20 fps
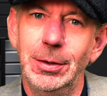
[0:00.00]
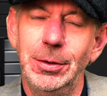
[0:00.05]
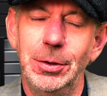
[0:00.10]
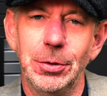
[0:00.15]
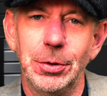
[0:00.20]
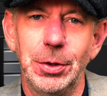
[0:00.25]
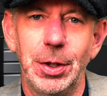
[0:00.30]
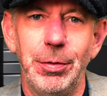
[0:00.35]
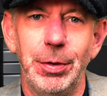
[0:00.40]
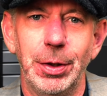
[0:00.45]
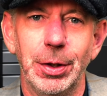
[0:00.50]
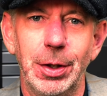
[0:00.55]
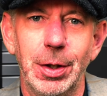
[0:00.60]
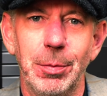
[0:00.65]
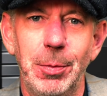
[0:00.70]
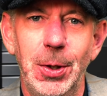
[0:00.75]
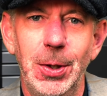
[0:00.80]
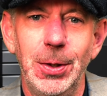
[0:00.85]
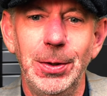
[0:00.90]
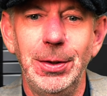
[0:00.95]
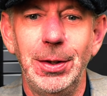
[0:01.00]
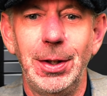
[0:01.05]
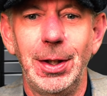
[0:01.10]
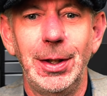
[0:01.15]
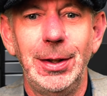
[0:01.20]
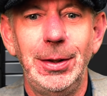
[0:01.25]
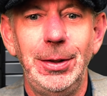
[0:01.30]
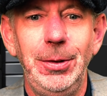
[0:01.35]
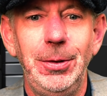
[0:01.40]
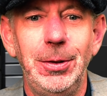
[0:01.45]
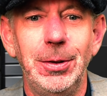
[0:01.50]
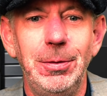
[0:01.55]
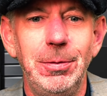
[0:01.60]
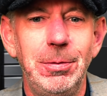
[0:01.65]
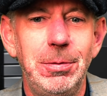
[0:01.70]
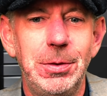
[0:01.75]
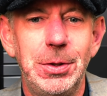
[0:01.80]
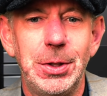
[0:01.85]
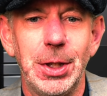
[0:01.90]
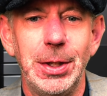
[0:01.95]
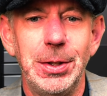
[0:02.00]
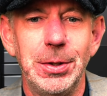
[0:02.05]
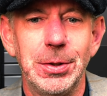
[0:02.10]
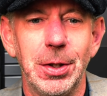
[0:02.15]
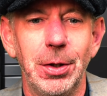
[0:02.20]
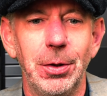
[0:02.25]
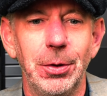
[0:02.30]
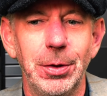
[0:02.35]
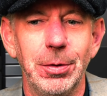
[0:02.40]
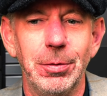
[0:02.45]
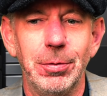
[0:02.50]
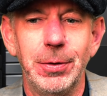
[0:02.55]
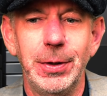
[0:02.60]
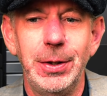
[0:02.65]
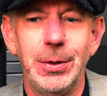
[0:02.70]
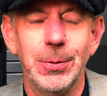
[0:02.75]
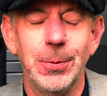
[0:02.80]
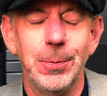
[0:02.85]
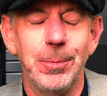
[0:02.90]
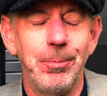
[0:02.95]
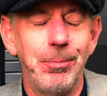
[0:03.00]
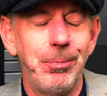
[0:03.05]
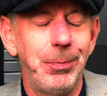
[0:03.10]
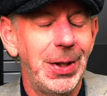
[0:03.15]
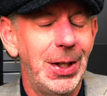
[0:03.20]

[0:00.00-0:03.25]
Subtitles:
just give it a command and you can change the look and feel.